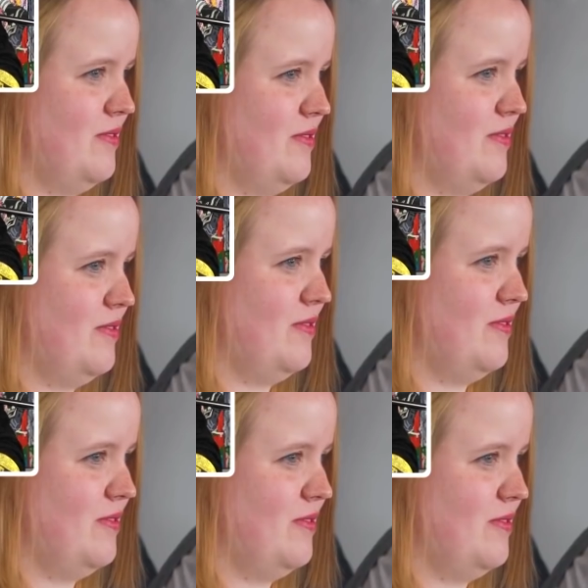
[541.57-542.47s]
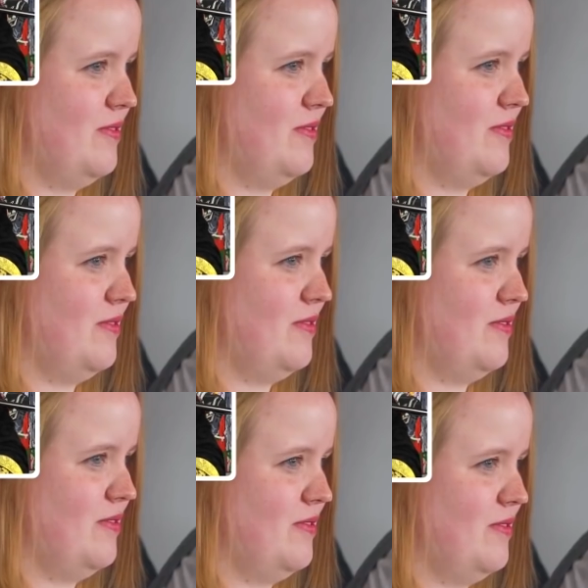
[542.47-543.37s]

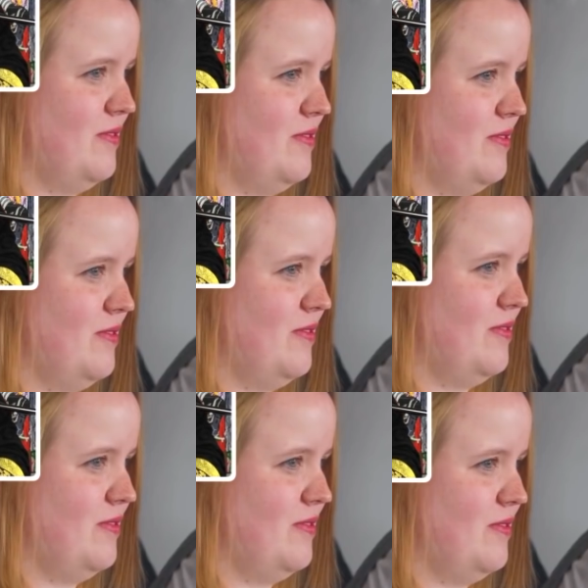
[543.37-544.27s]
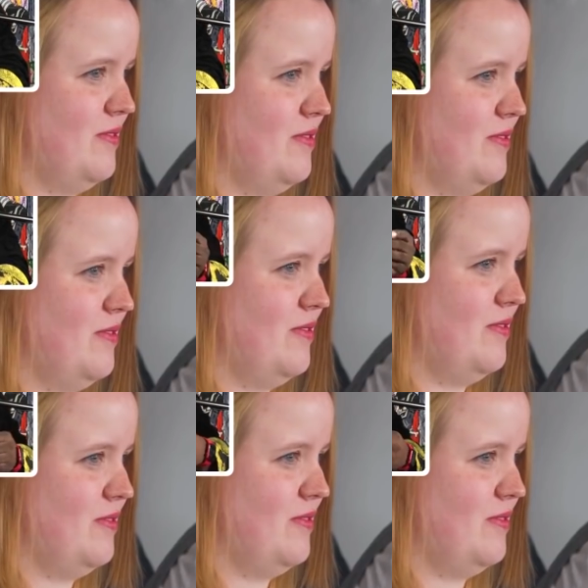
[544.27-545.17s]

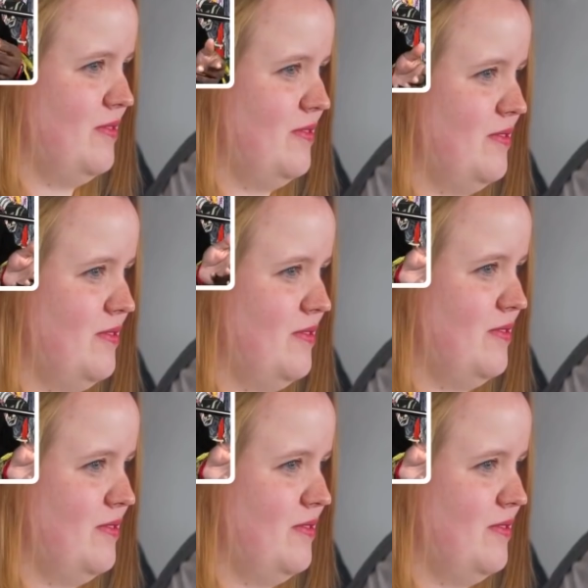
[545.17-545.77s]
(silent)